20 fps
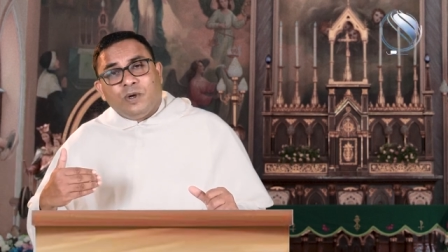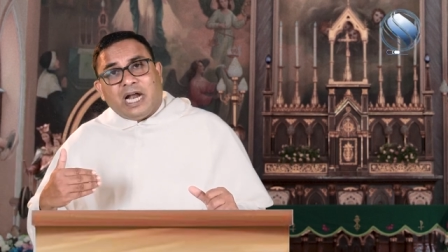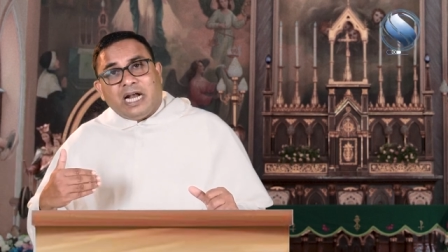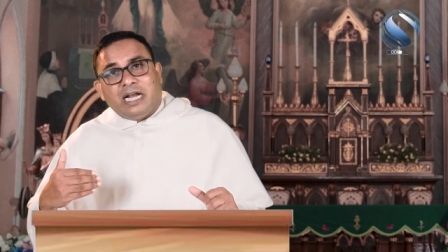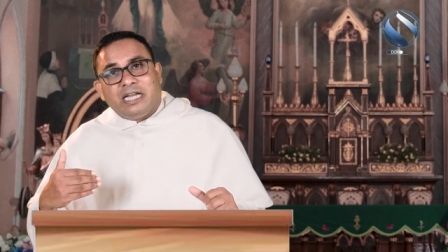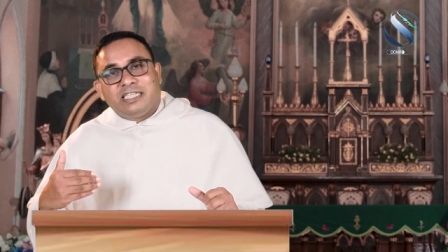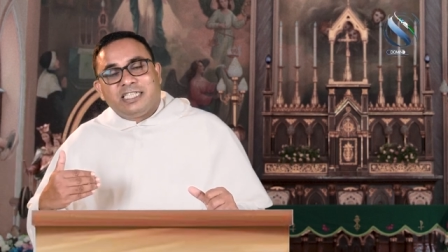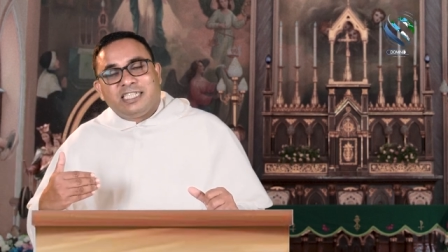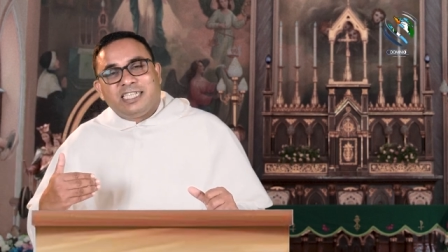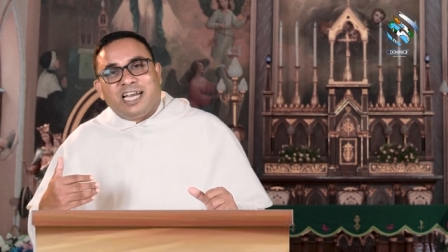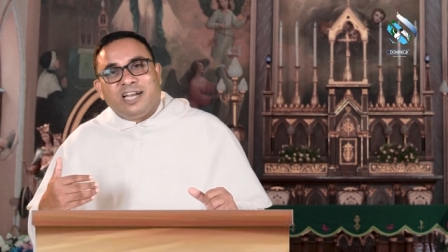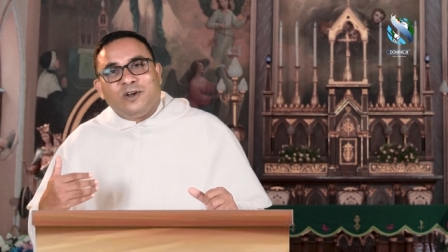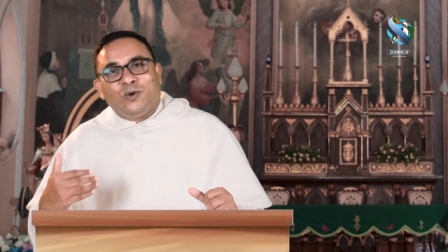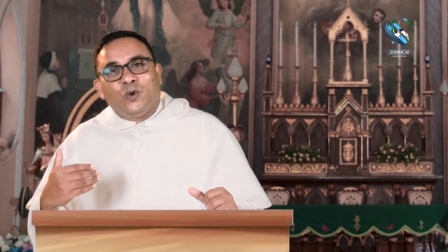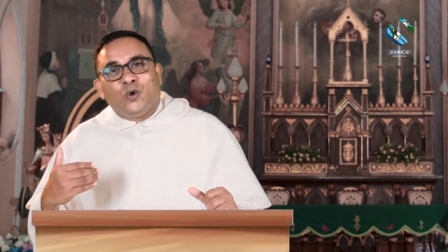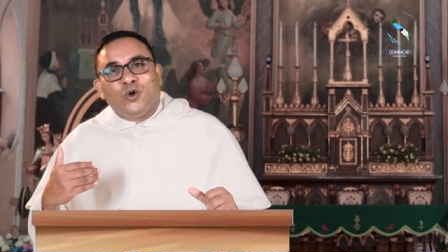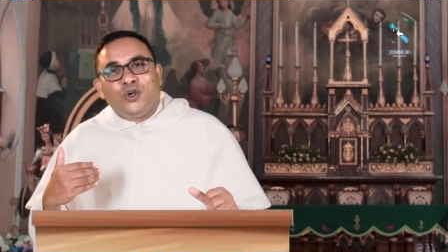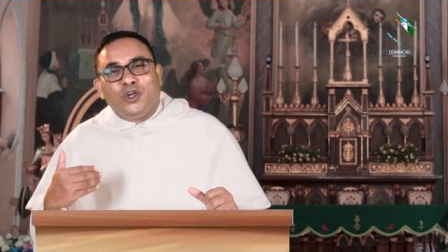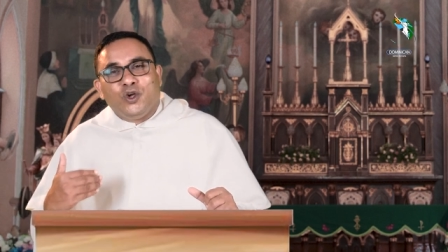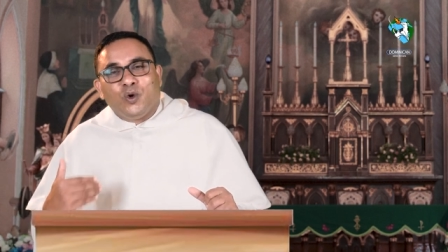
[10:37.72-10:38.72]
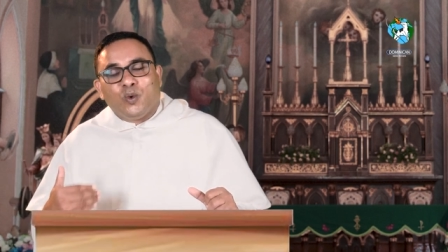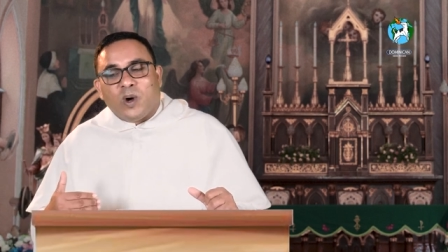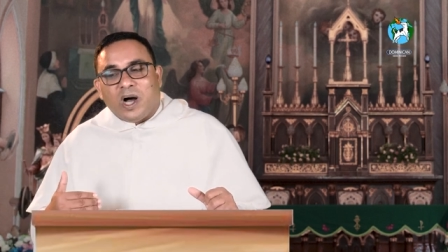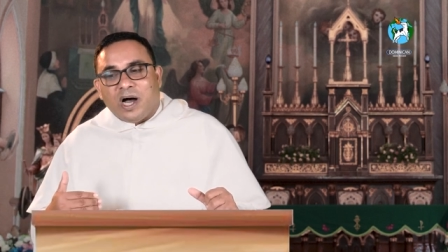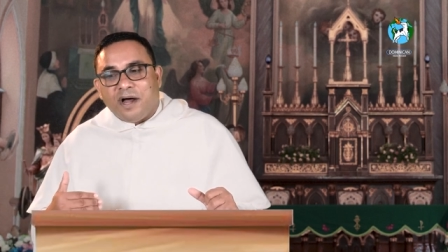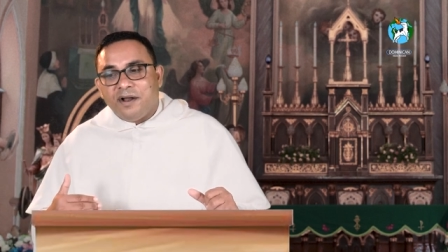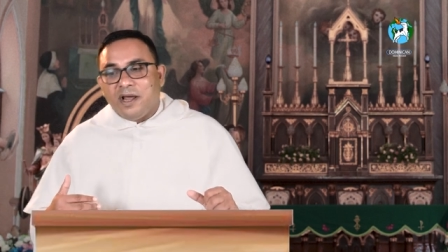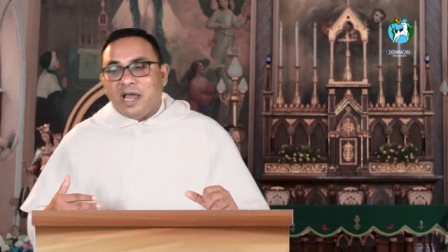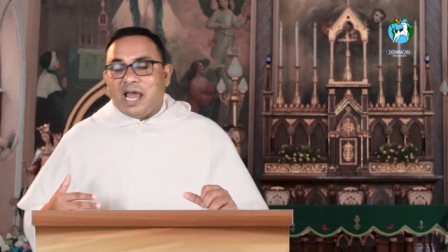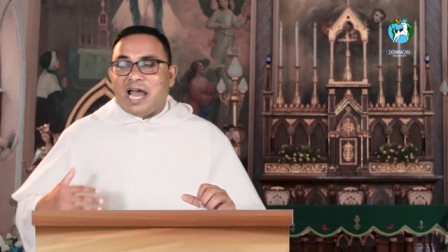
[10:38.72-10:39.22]
you will understand who you
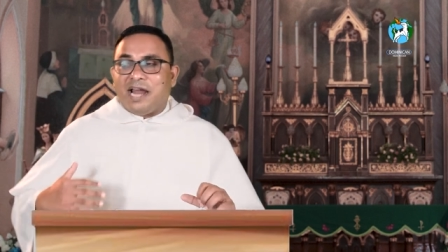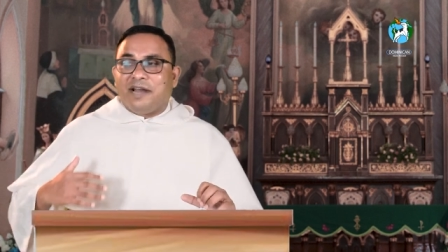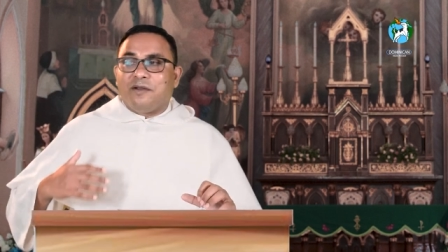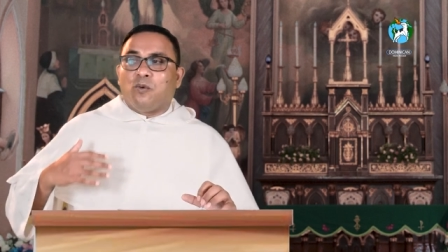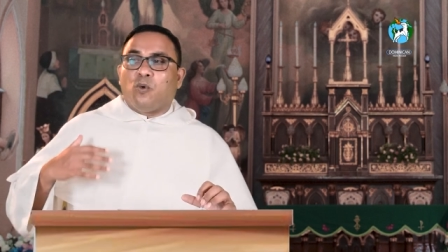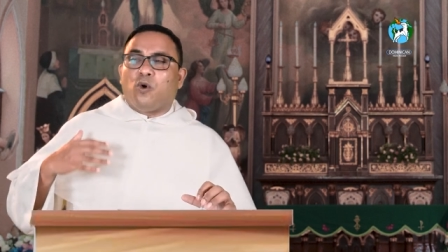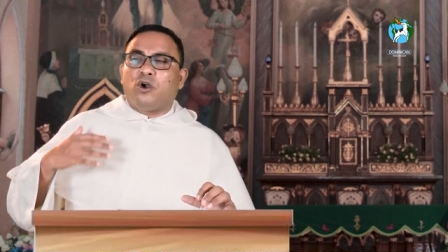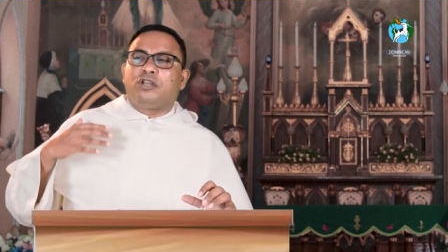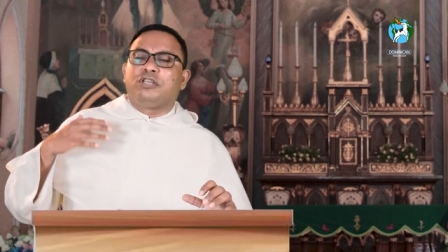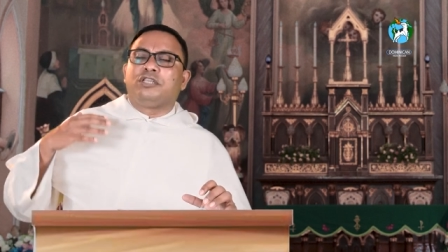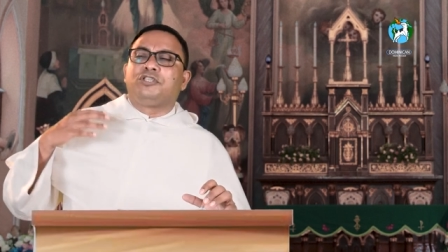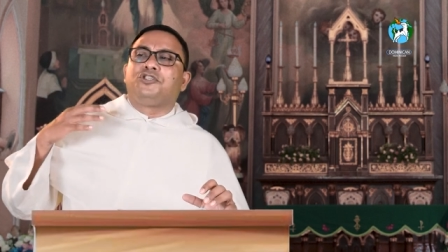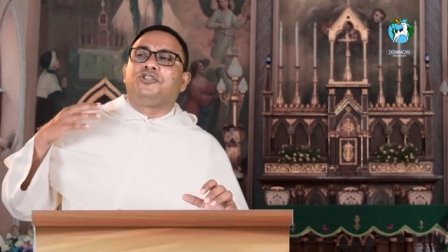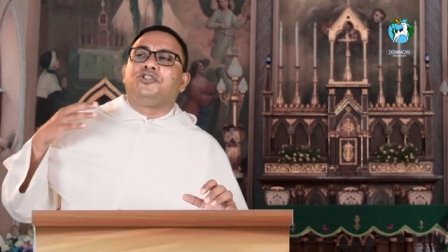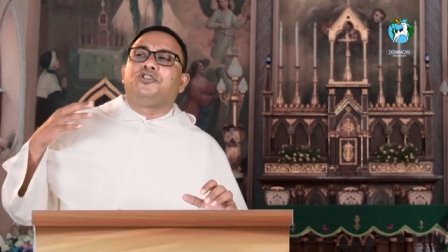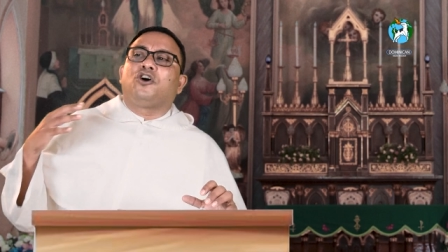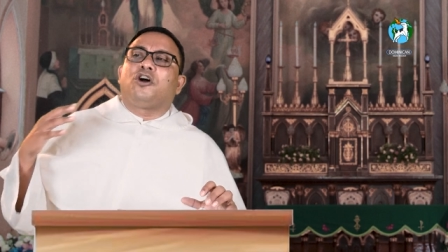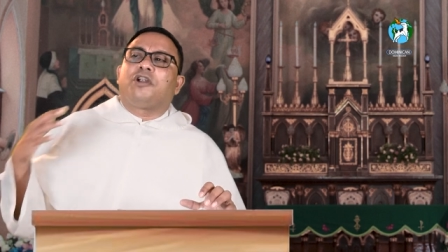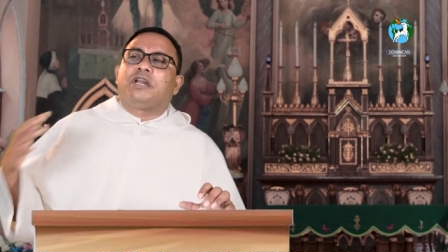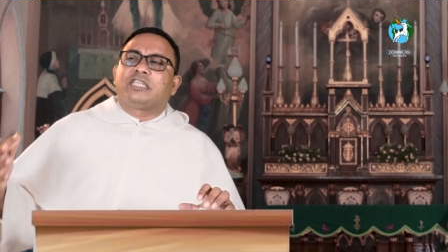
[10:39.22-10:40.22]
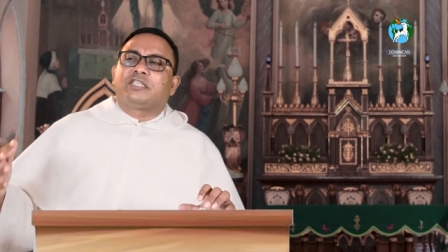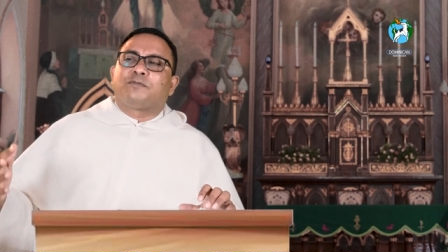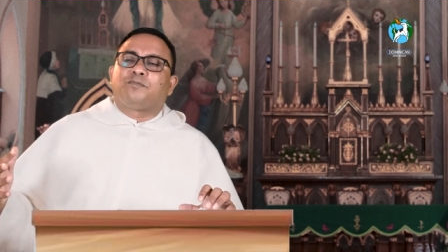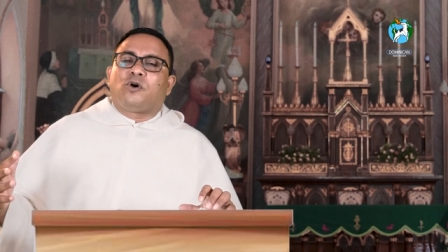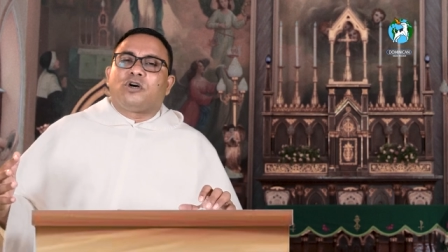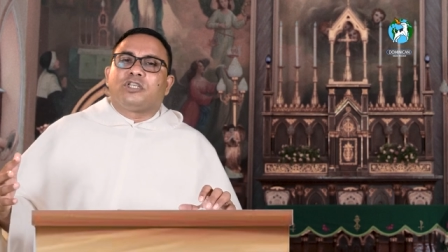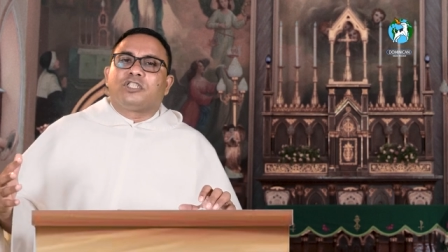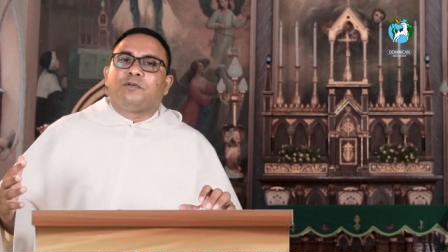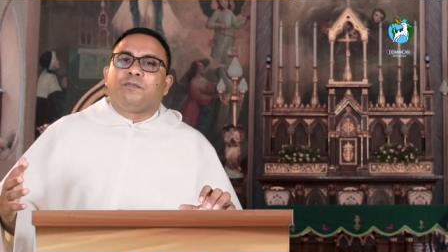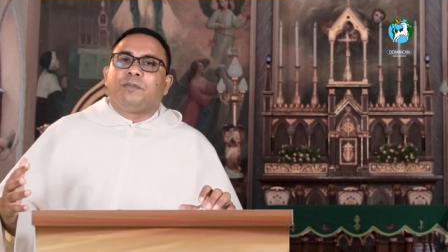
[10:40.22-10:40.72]
are and what is your
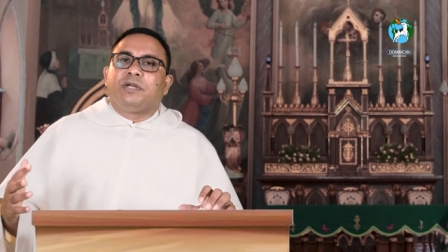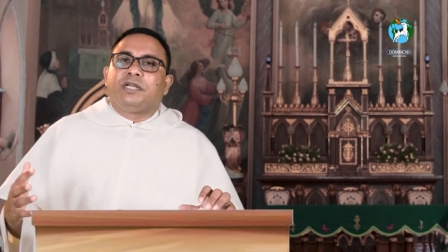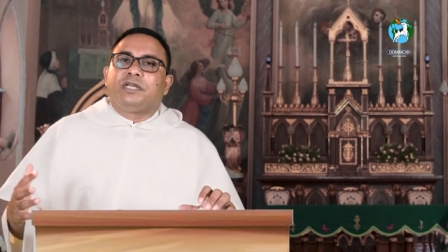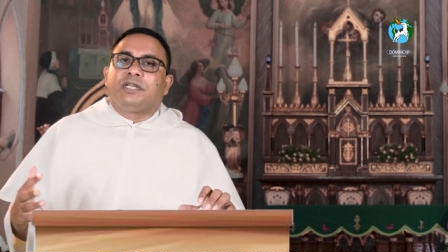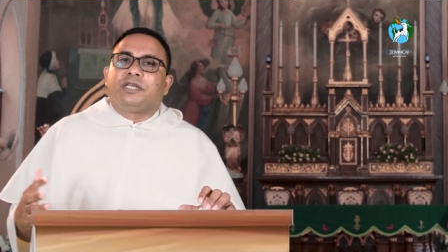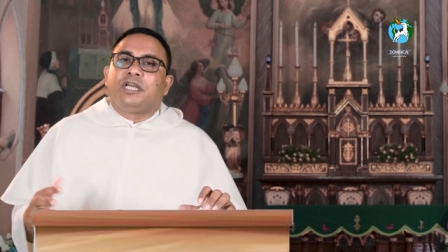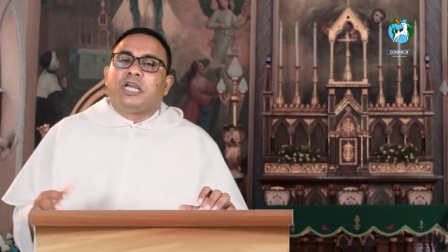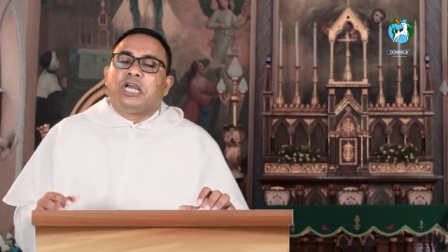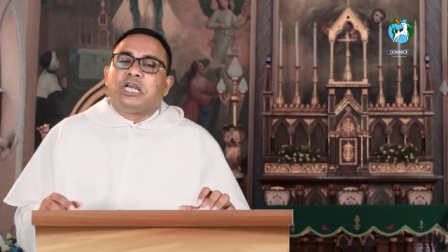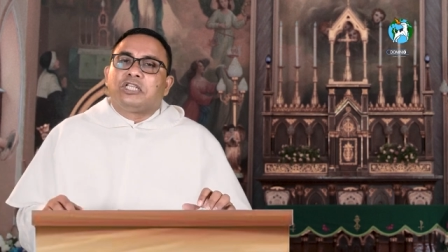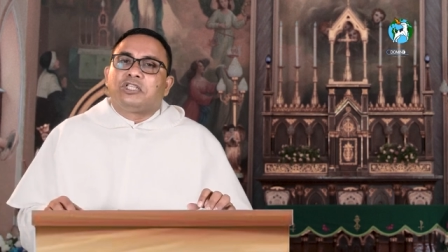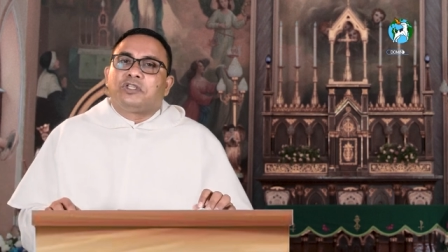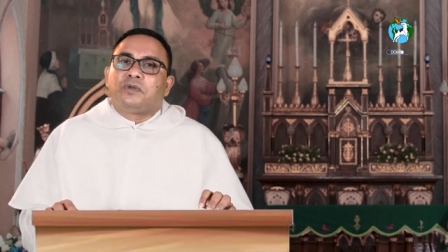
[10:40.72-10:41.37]
responsibility